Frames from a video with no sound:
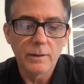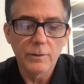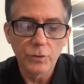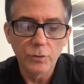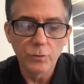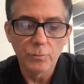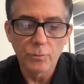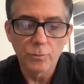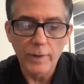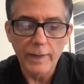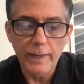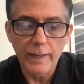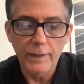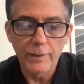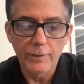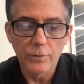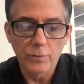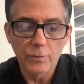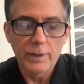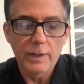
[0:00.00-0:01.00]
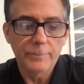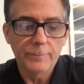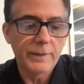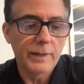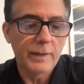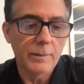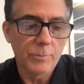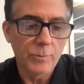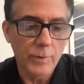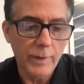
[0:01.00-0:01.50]
a new brand or an
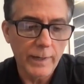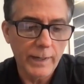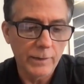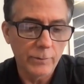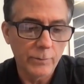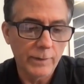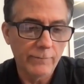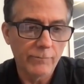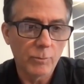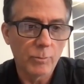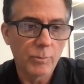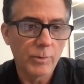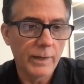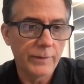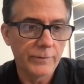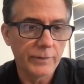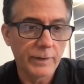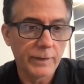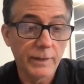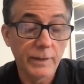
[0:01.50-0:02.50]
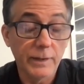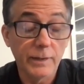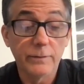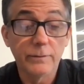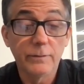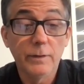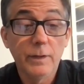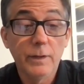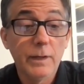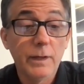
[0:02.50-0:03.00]
updated brand or whatever project it
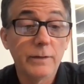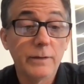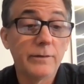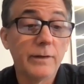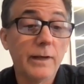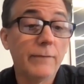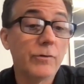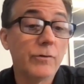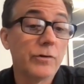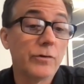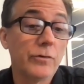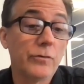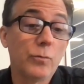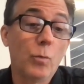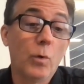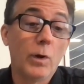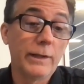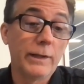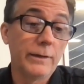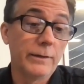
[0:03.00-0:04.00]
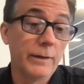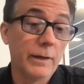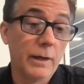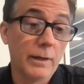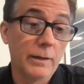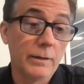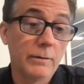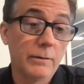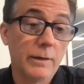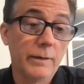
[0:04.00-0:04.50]
is, it's never just one and
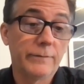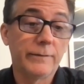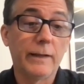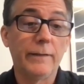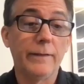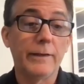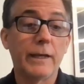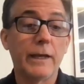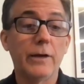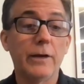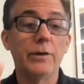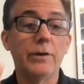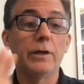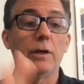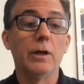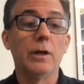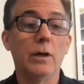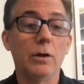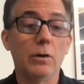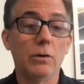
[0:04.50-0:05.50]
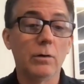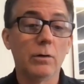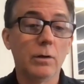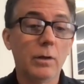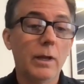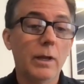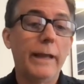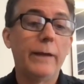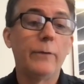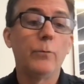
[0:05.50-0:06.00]
done. It's not like, here you go
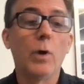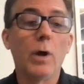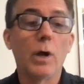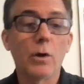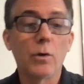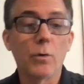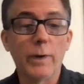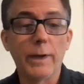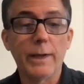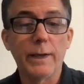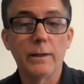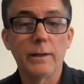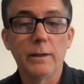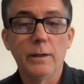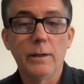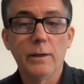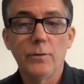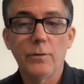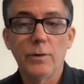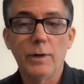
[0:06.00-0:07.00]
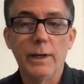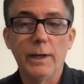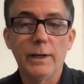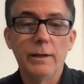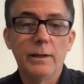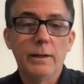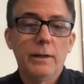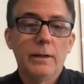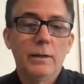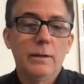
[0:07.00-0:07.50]
and walk away,
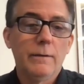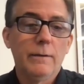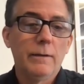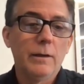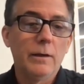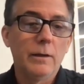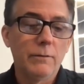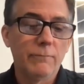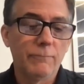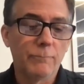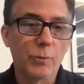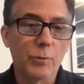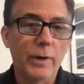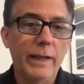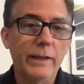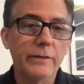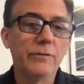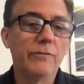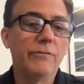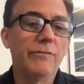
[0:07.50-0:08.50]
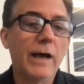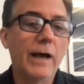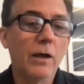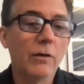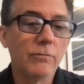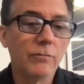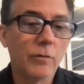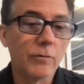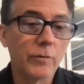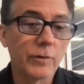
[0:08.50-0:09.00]
right? Brands
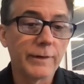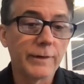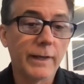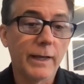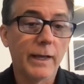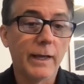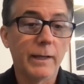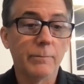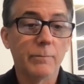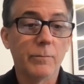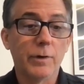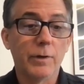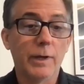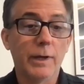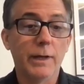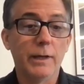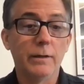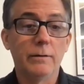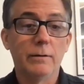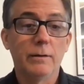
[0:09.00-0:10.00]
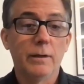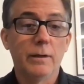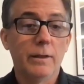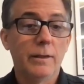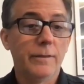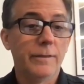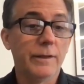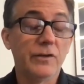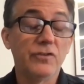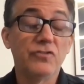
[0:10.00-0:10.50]
evolve over time, right?
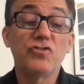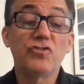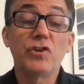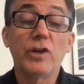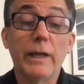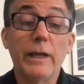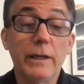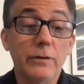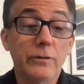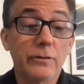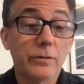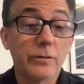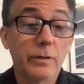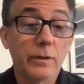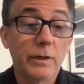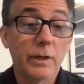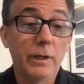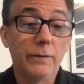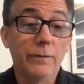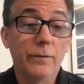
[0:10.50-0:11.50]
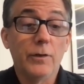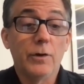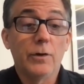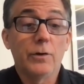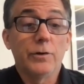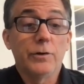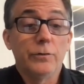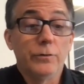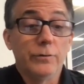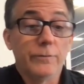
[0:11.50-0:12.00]
Things change in
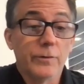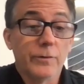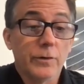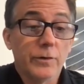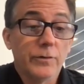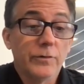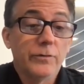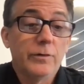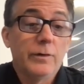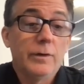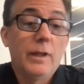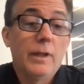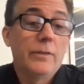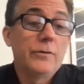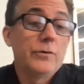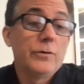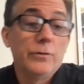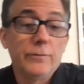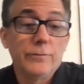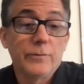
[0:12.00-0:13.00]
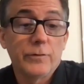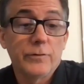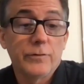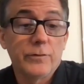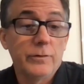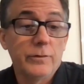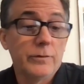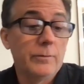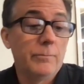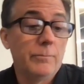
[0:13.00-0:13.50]
their universe and other
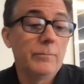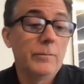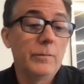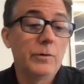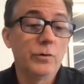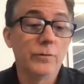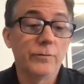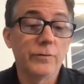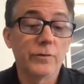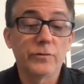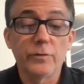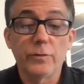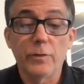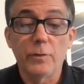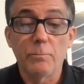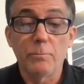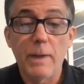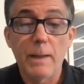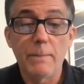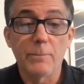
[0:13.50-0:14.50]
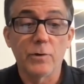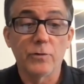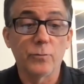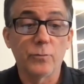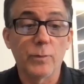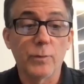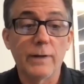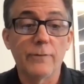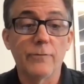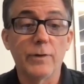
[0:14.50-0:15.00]
universes and universes of their
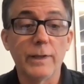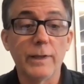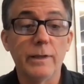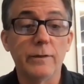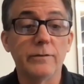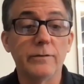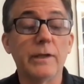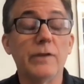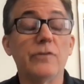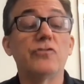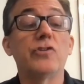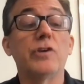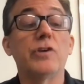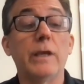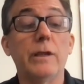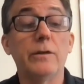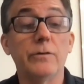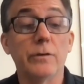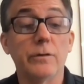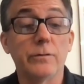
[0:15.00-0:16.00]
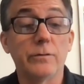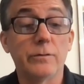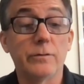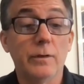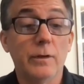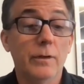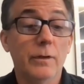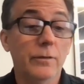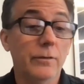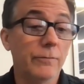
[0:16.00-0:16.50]
members, whatever it is, it
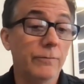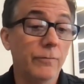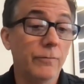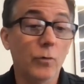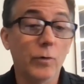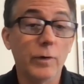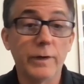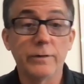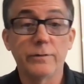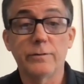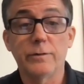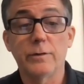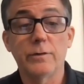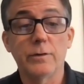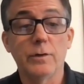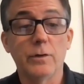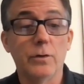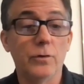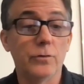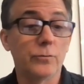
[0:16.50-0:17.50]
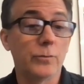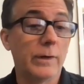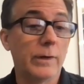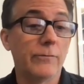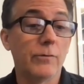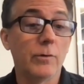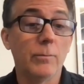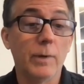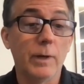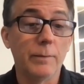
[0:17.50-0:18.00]
changes. The voice, the tones,
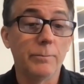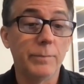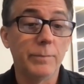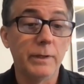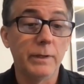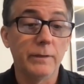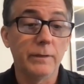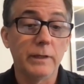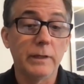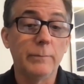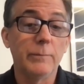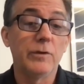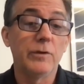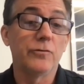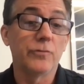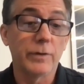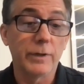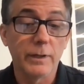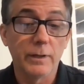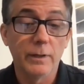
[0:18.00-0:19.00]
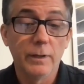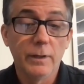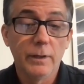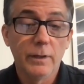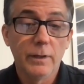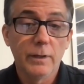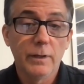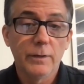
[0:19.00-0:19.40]
whatever it might be, the imagery.